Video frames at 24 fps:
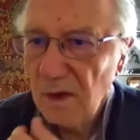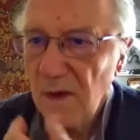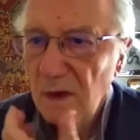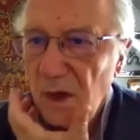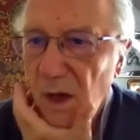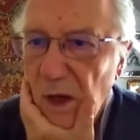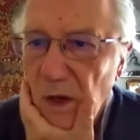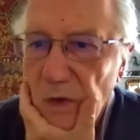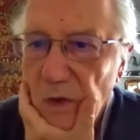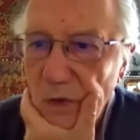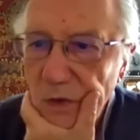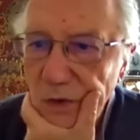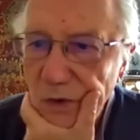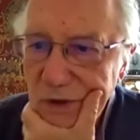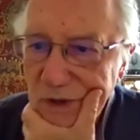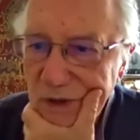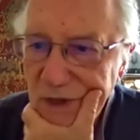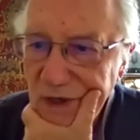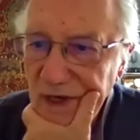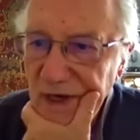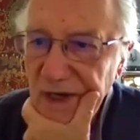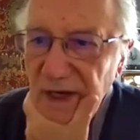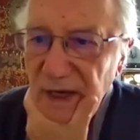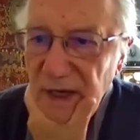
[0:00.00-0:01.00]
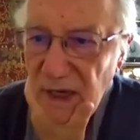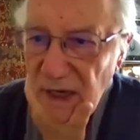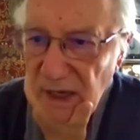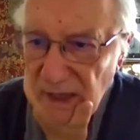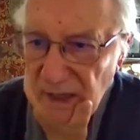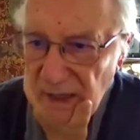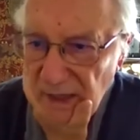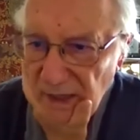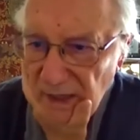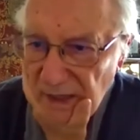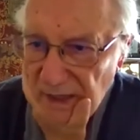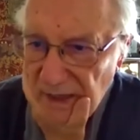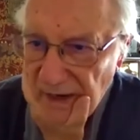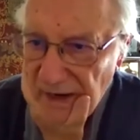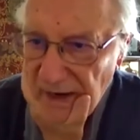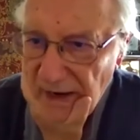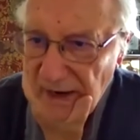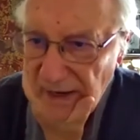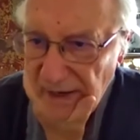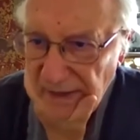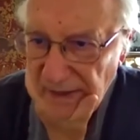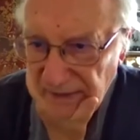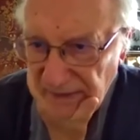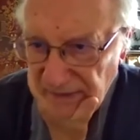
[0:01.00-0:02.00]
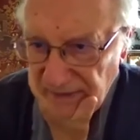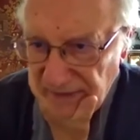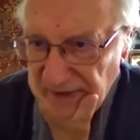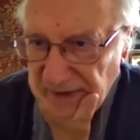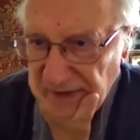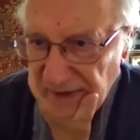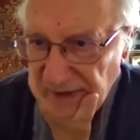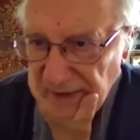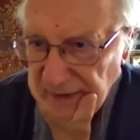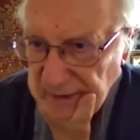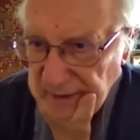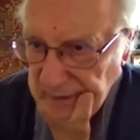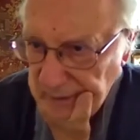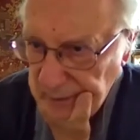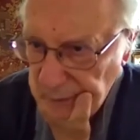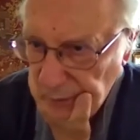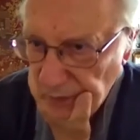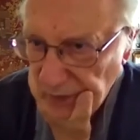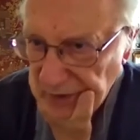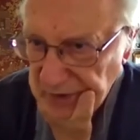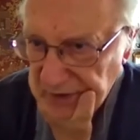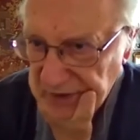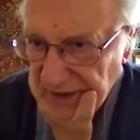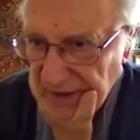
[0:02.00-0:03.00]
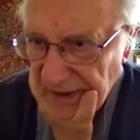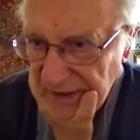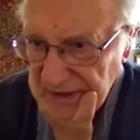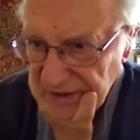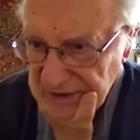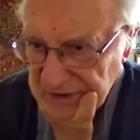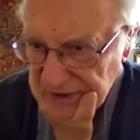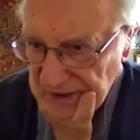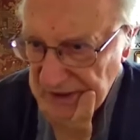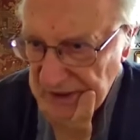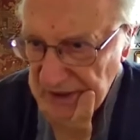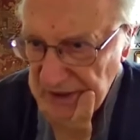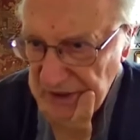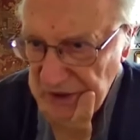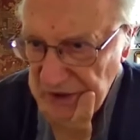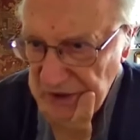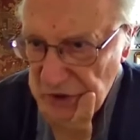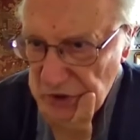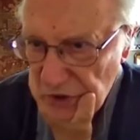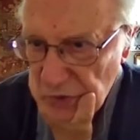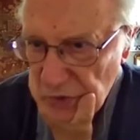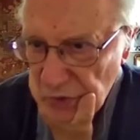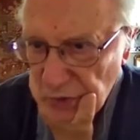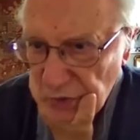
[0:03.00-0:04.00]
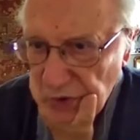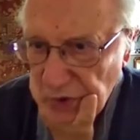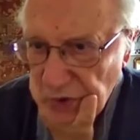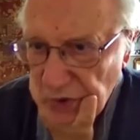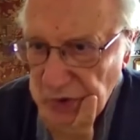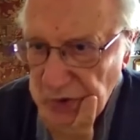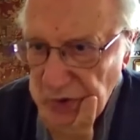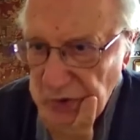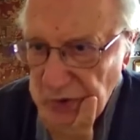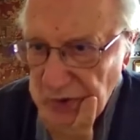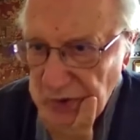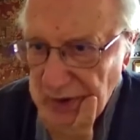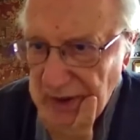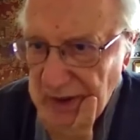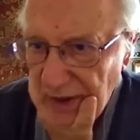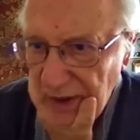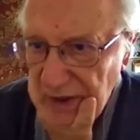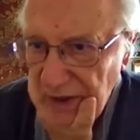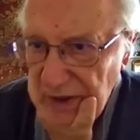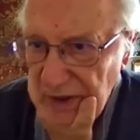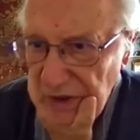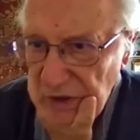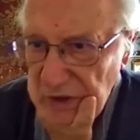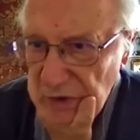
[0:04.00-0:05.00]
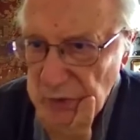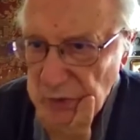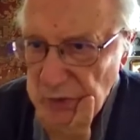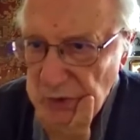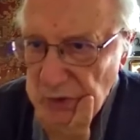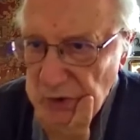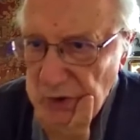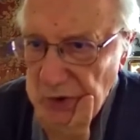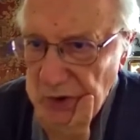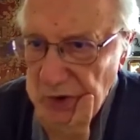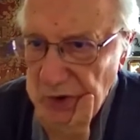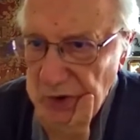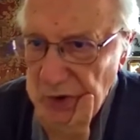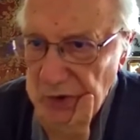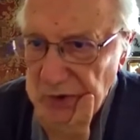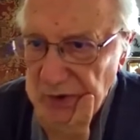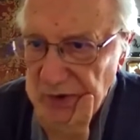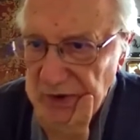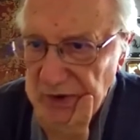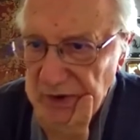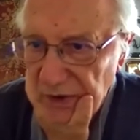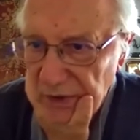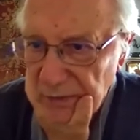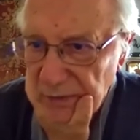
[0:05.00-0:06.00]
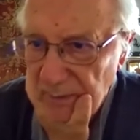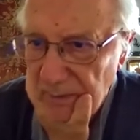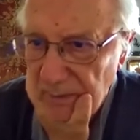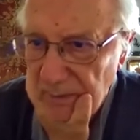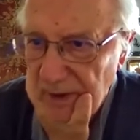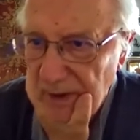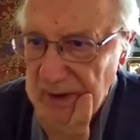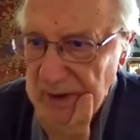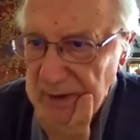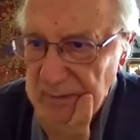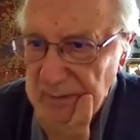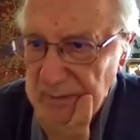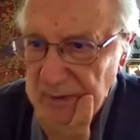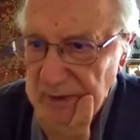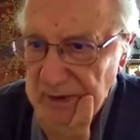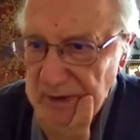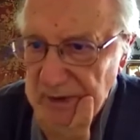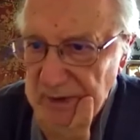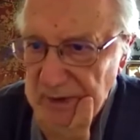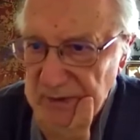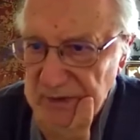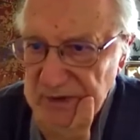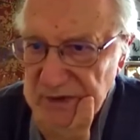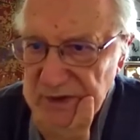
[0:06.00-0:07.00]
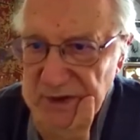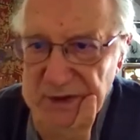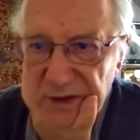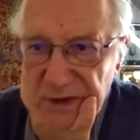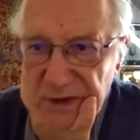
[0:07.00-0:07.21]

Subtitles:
Okay, and then what else I need to color? I need to color this part because